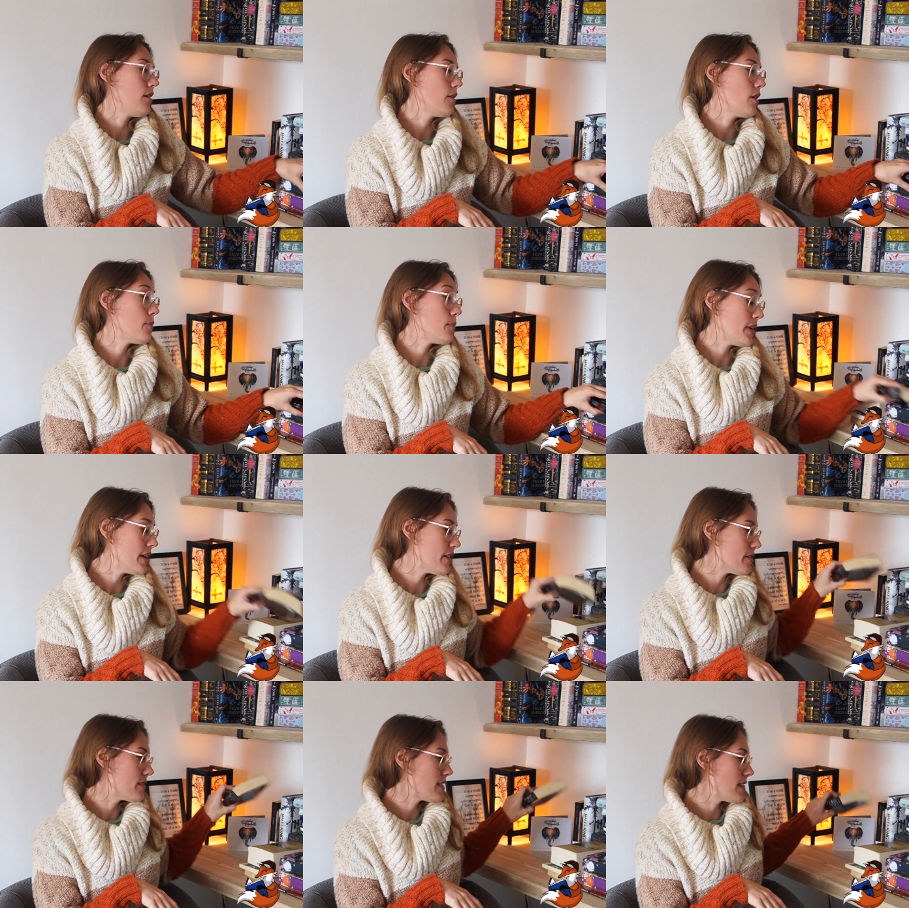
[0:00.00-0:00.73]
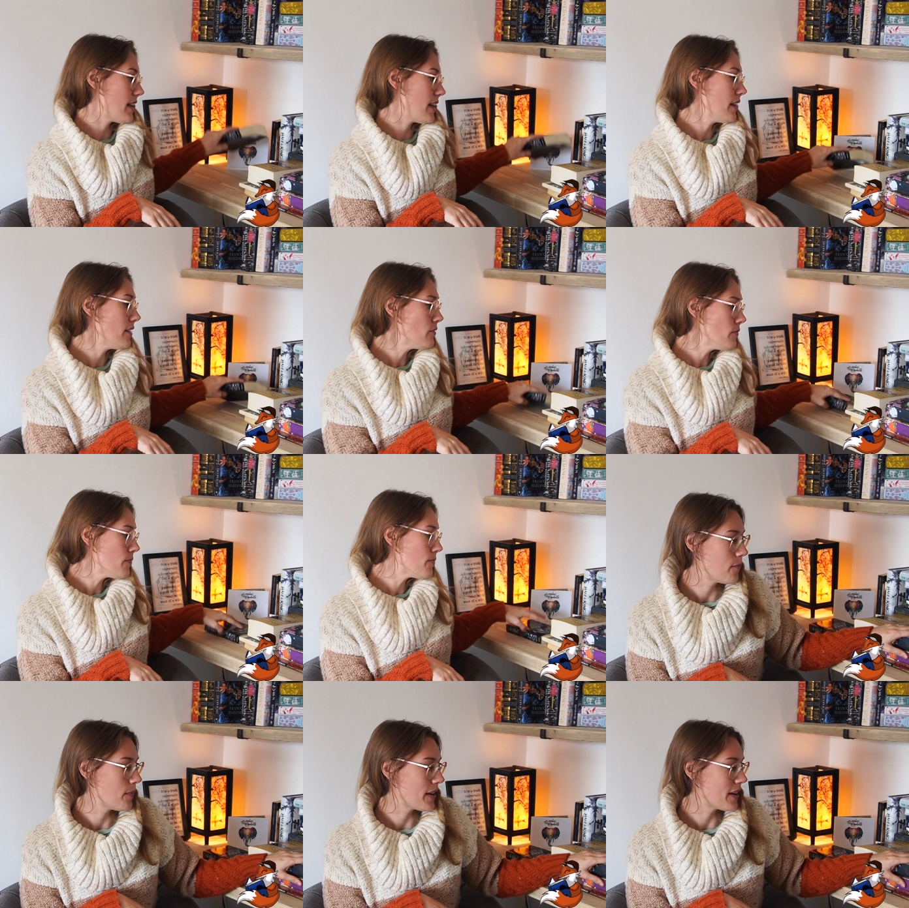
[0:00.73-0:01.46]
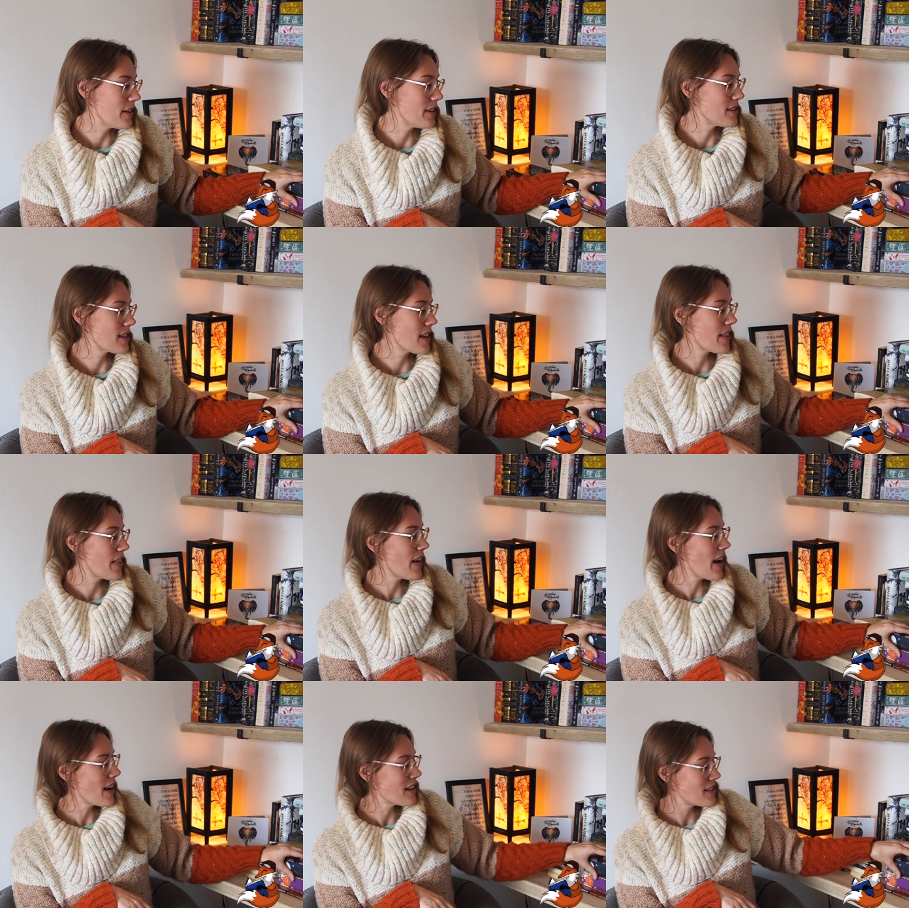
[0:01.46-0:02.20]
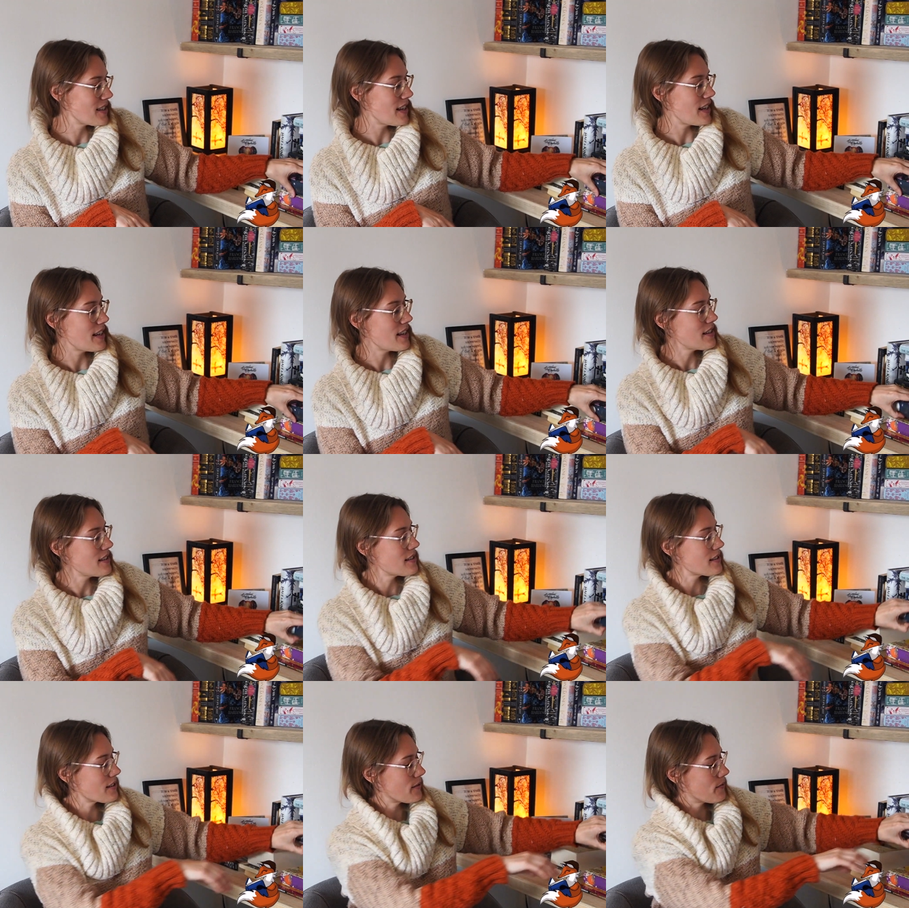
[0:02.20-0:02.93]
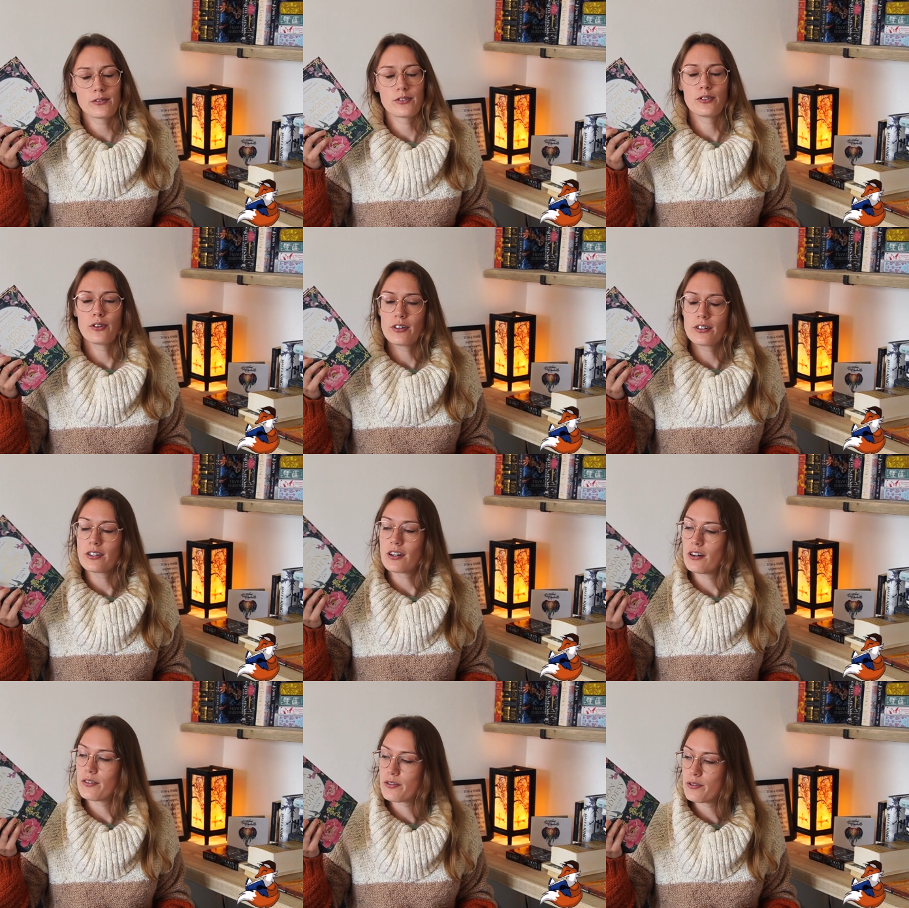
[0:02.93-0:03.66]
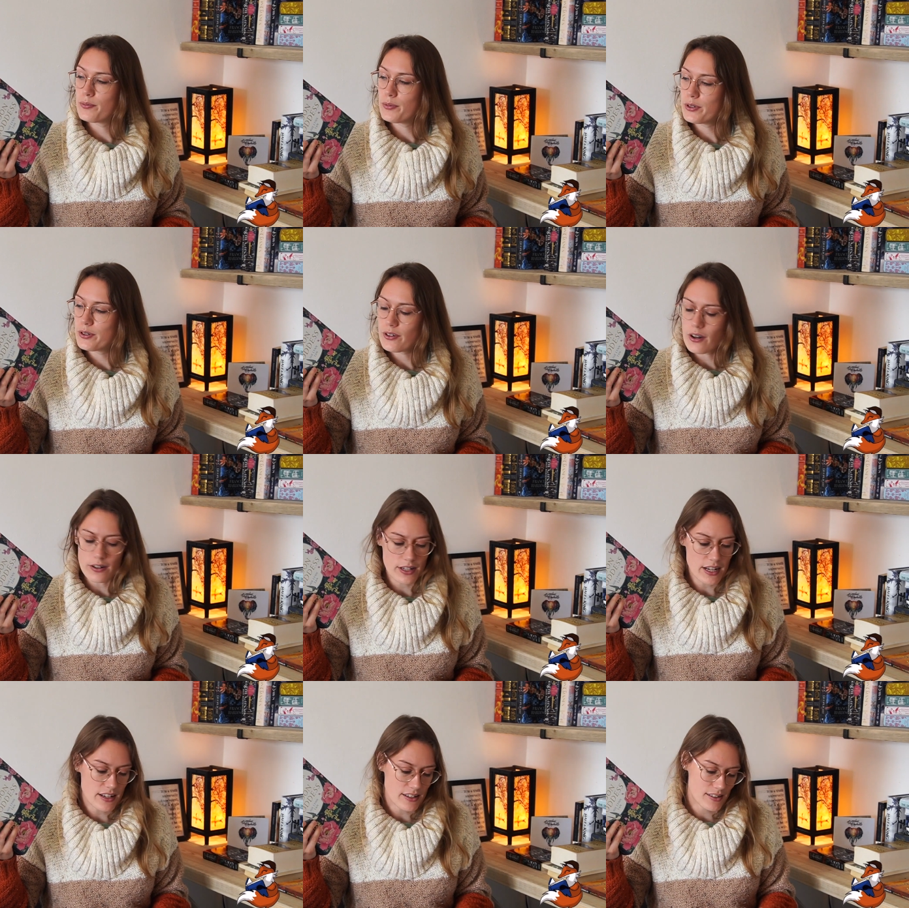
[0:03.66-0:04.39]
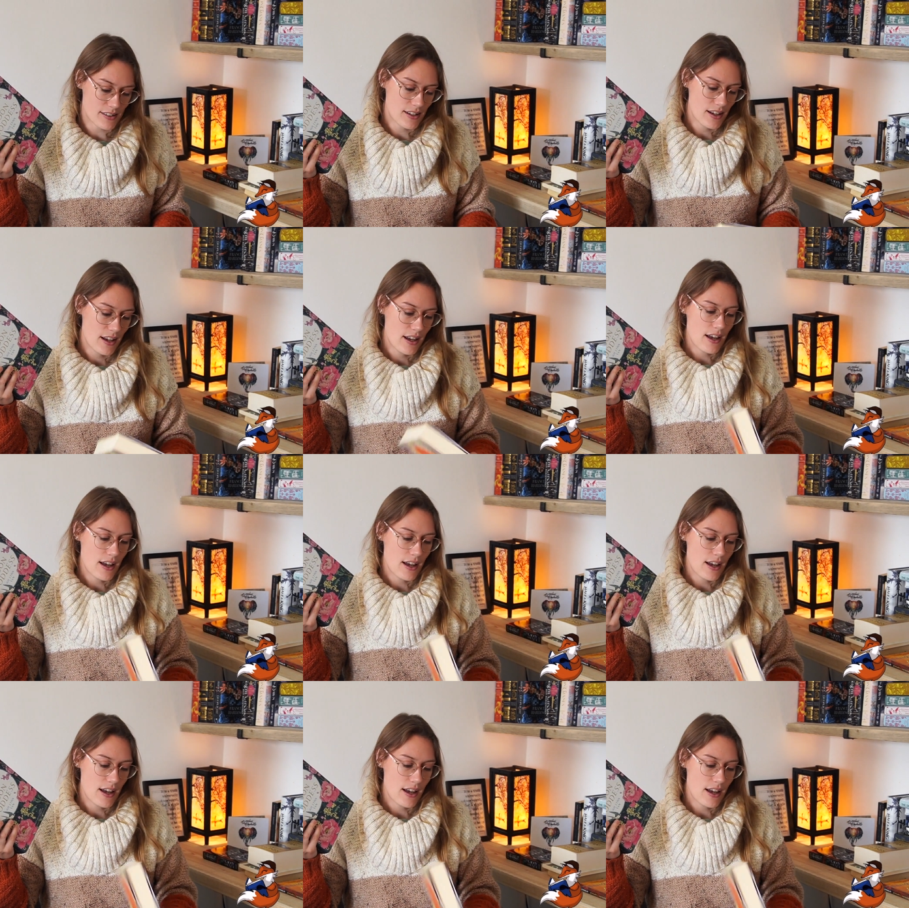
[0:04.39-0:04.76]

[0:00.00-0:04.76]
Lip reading: appears in, because that is Daughter of the Moon Goddess